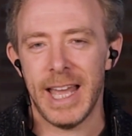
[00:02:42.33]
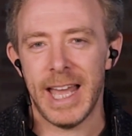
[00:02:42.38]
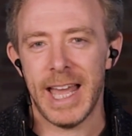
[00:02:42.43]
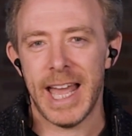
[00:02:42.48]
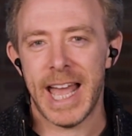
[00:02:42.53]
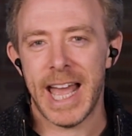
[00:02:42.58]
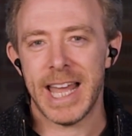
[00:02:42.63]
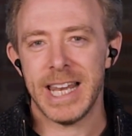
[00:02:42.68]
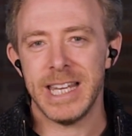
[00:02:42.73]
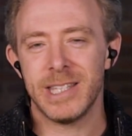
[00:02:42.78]

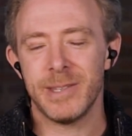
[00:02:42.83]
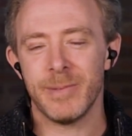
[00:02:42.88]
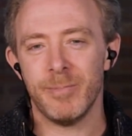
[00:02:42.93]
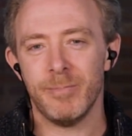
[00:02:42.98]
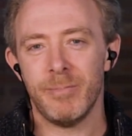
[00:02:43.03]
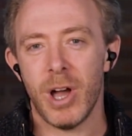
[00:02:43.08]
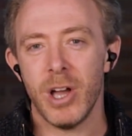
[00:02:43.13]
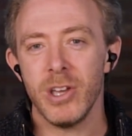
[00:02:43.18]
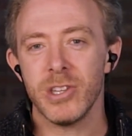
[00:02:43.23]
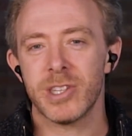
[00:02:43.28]
And
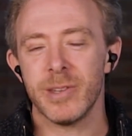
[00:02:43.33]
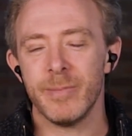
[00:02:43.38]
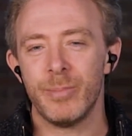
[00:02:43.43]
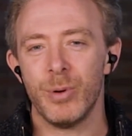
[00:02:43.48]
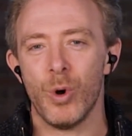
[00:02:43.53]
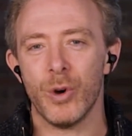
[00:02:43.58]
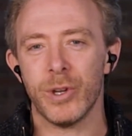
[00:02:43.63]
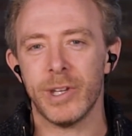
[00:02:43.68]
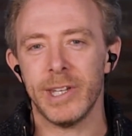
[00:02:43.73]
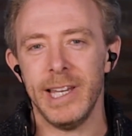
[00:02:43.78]
most
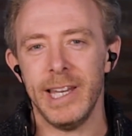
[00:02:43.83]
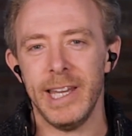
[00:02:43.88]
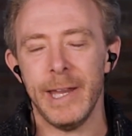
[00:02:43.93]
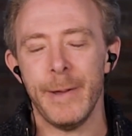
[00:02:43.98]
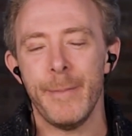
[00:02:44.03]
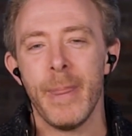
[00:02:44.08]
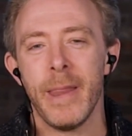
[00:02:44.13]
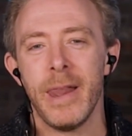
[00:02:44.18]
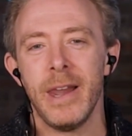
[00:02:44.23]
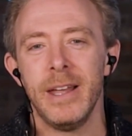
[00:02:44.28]

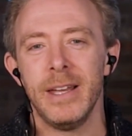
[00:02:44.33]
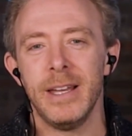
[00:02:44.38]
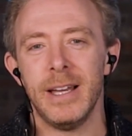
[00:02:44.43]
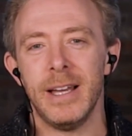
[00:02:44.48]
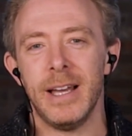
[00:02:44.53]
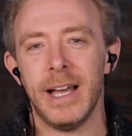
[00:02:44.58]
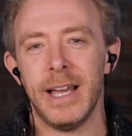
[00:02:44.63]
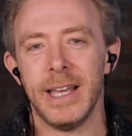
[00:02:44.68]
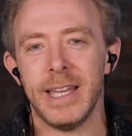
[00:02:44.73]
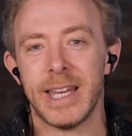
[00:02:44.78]
importantly,
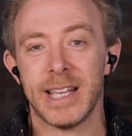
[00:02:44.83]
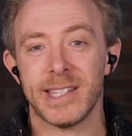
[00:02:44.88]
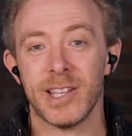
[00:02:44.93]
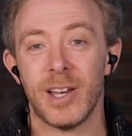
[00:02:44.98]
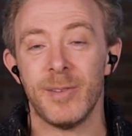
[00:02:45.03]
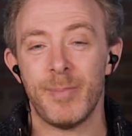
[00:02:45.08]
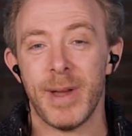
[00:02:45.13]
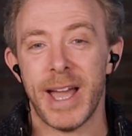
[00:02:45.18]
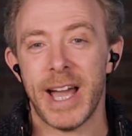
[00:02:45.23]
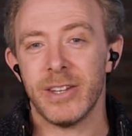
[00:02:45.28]
it has
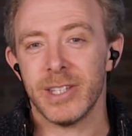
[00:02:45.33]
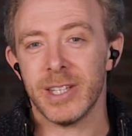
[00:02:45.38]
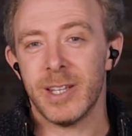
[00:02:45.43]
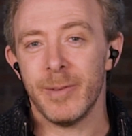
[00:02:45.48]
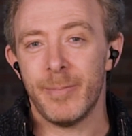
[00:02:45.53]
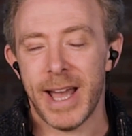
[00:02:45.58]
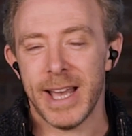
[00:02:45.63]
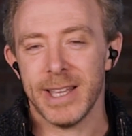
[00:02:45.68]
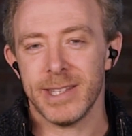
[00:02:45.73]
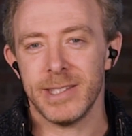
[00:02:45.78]
unbounded
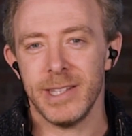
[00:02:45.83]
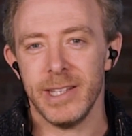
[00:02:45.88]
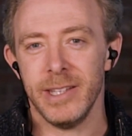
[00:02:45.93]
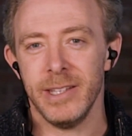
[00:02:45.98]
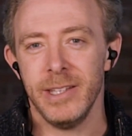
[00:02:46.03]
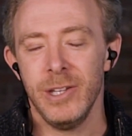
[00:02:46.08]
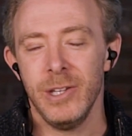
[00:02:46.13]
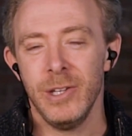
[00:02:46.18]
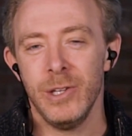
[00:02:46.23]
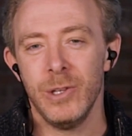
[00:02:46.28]
capacity,
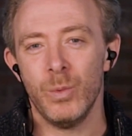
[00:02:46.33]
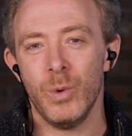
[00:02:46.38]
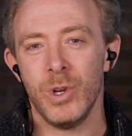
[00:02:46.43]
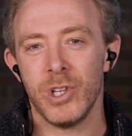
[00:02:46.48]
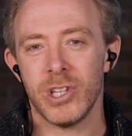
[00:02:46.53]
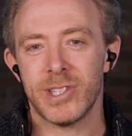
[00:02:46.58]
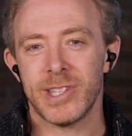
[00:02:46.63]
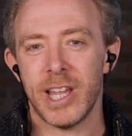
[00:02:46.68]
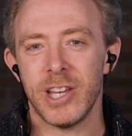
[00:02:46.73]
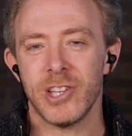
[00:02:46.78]
which
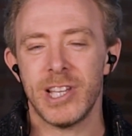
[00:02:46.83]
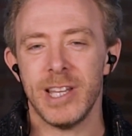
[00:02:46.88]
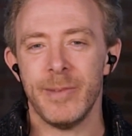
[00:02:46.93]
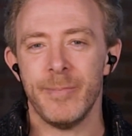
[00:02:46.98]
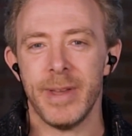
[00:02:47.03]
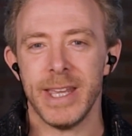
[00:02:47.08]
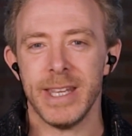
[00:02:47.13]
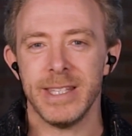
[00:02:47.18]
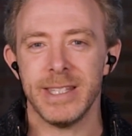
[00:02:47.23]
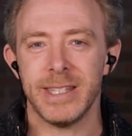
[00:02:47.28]
essentially
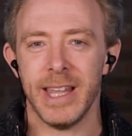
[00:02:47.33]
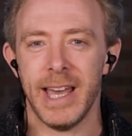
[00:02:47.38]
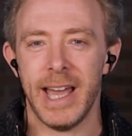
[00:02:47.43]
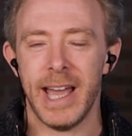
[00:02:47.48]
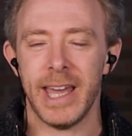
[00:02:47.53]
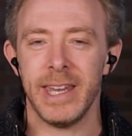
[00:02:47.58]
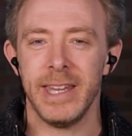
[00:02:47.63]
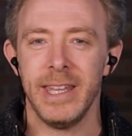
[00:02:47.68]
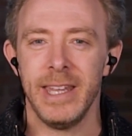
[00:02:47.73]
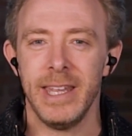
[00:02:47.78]
means
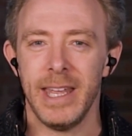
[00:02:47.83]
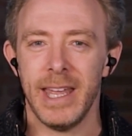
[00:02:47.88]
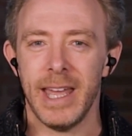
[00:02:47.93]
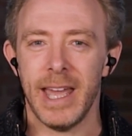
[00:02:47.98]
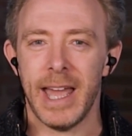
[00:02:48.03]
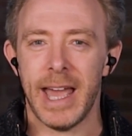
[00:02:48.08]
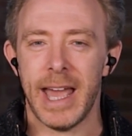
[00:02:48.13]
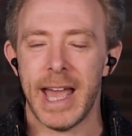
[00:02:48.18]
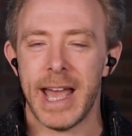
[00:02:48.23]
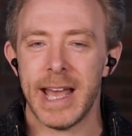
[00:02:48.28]
that
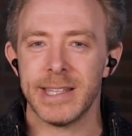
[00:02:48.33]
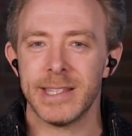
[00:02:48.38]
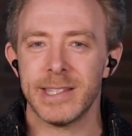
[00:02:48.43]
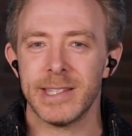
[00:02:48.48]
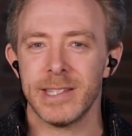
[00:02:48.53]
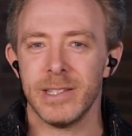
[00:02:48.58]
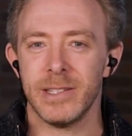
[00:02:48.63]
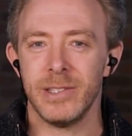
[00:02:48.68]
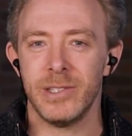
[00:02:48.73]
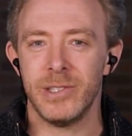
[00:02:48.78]

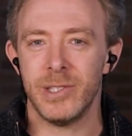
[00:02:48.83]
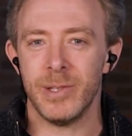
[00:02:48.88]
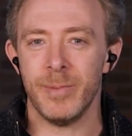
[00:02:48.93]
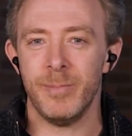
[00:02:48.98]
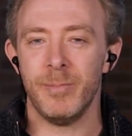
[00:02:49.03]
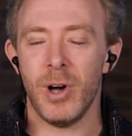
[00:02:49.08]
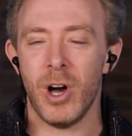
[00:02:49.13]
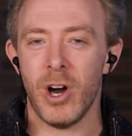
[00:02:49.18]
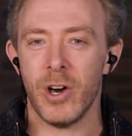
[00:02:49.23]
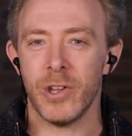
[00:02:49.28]
as
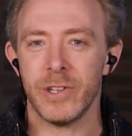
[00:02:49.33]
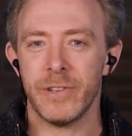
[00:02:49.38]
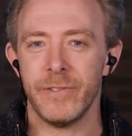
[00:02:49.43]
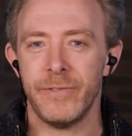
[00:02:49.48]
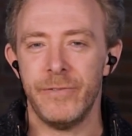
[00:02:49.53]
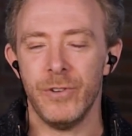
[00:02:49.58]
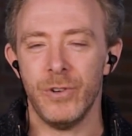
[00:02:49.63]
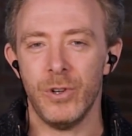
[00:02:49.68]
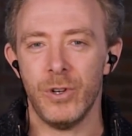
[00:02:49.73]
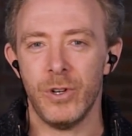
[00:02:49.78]
demand
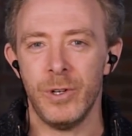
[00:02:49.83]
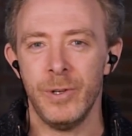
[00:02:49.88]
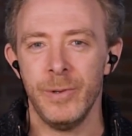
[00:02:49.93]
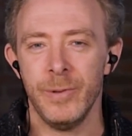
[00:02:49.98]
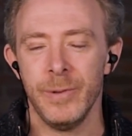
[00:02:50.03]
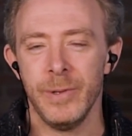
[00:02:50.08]
for